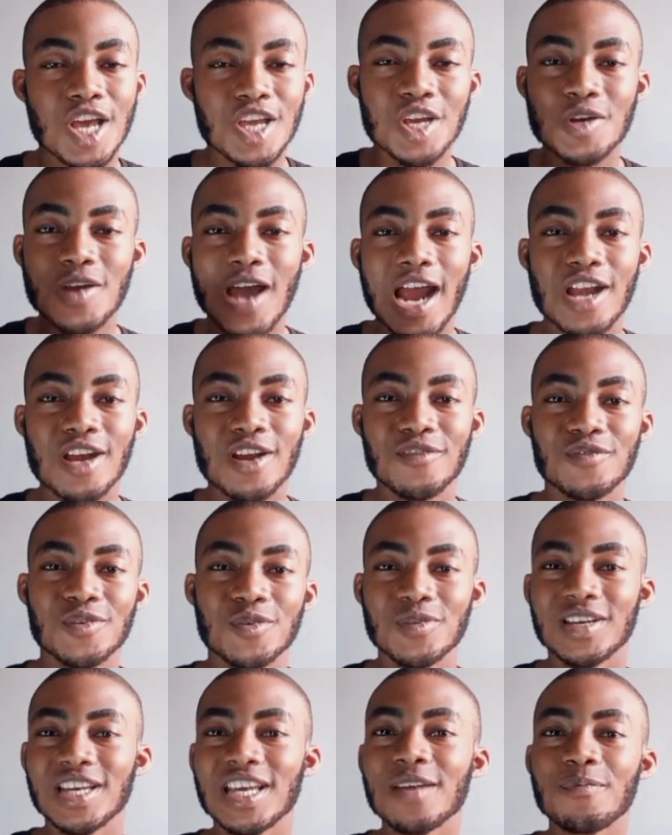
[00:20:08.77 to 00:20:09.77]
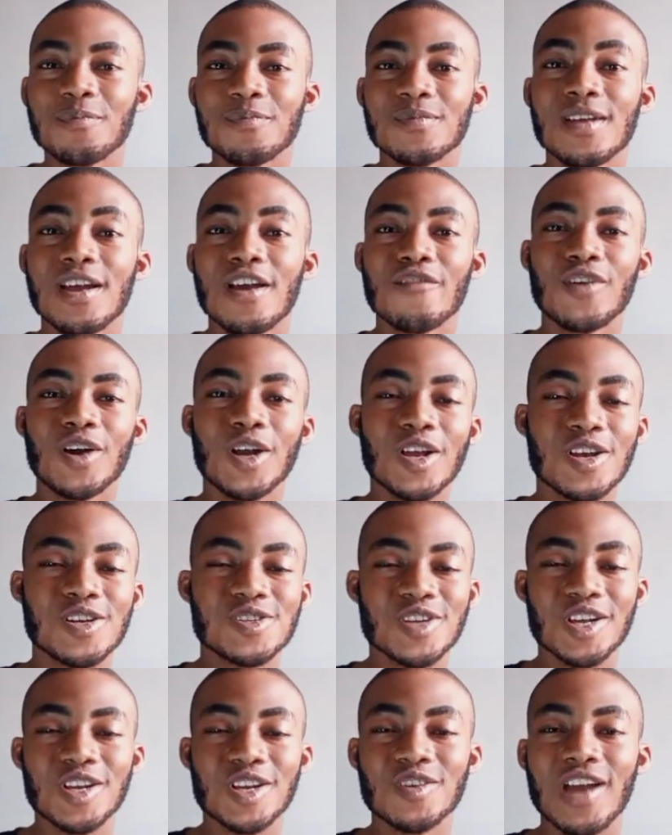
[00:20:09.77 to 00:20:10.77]
You know I love you. Keep follow
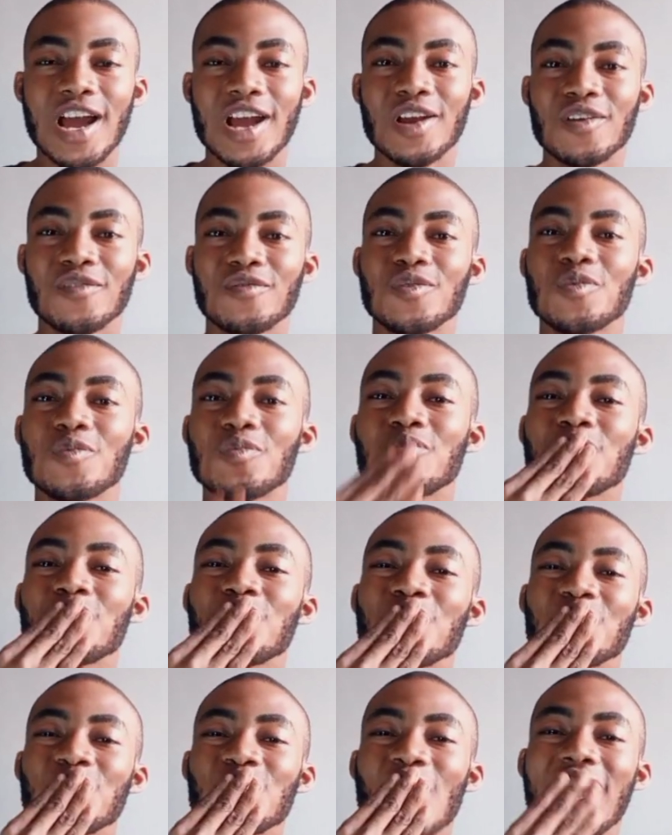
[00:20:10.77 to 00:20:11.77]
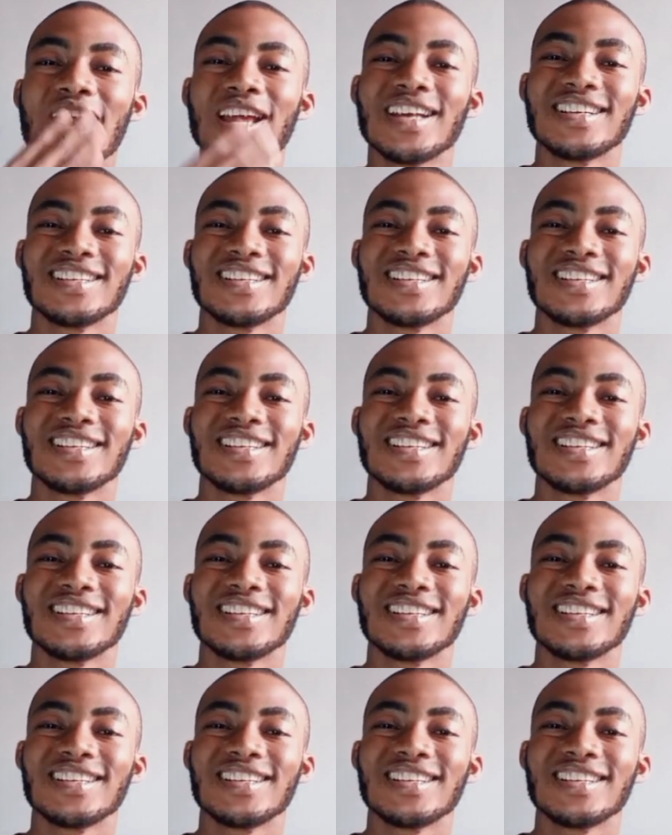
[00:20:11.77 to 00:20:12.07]
your joy. You know I love you.